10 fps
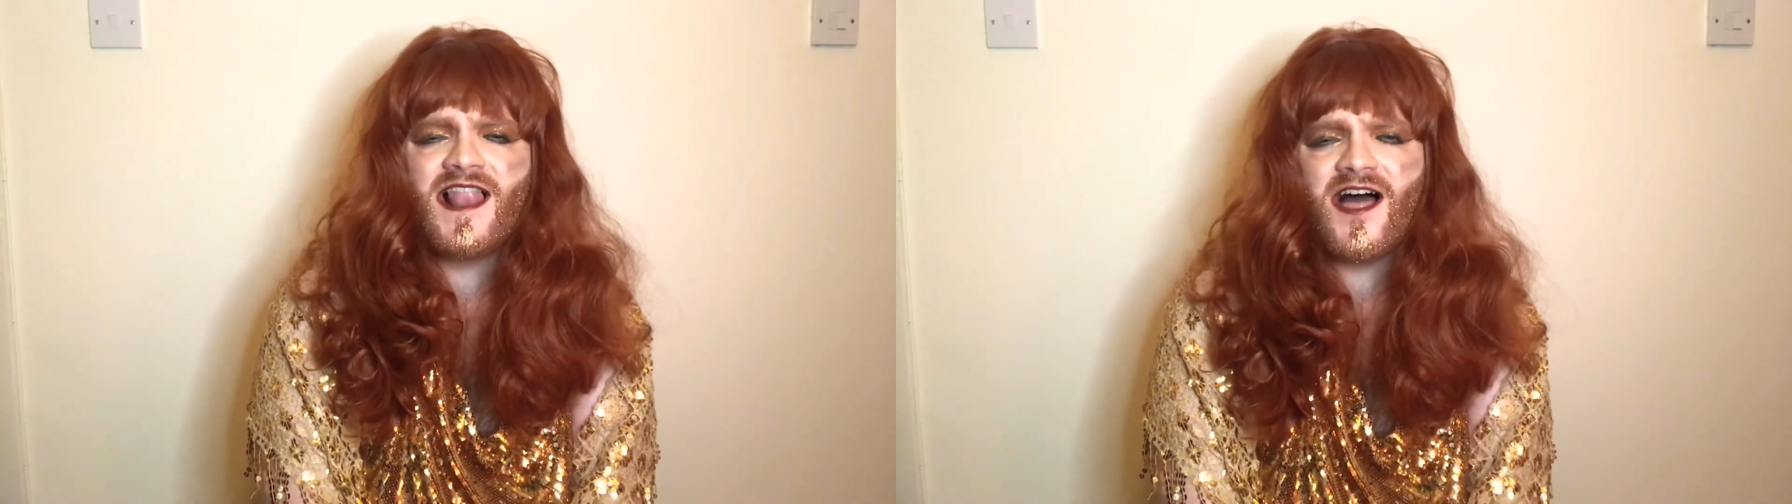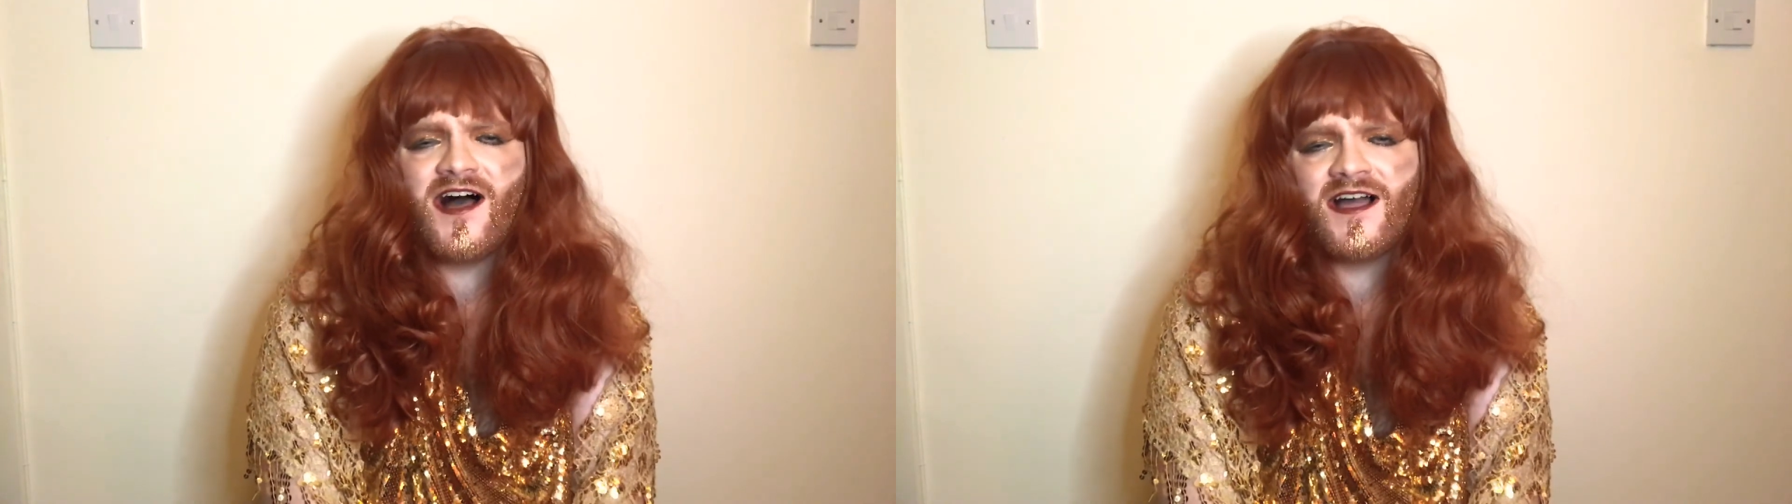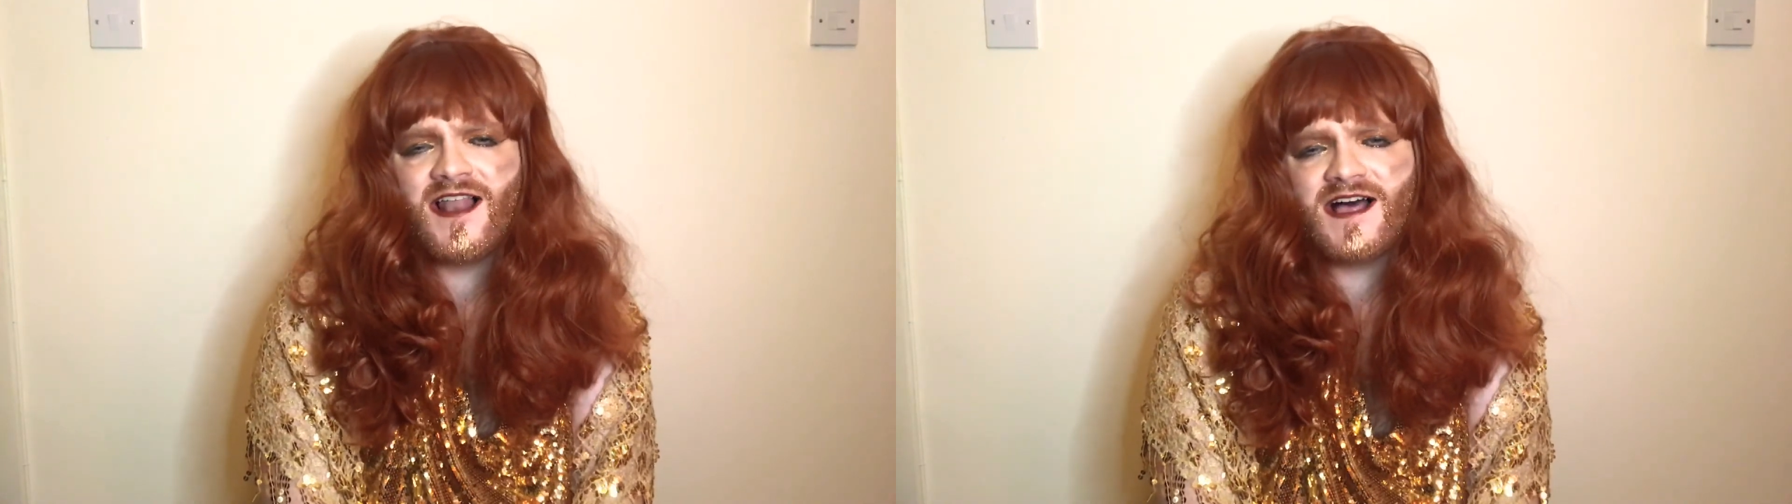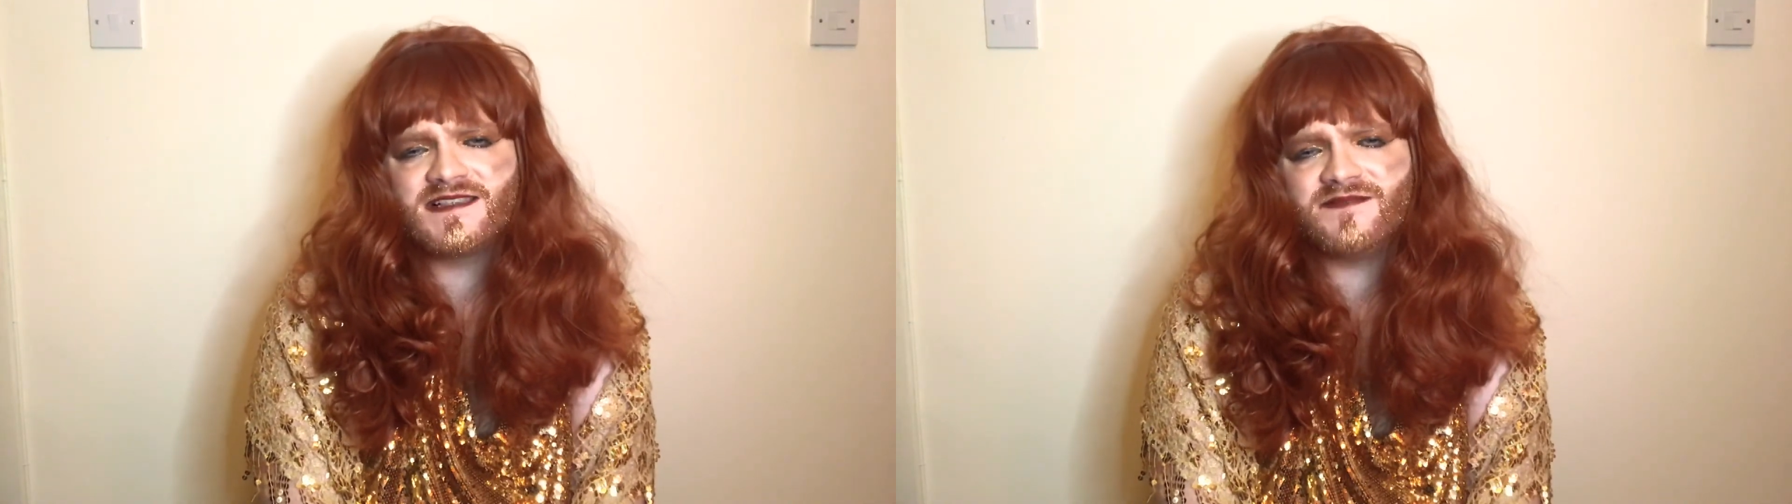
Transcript: long lost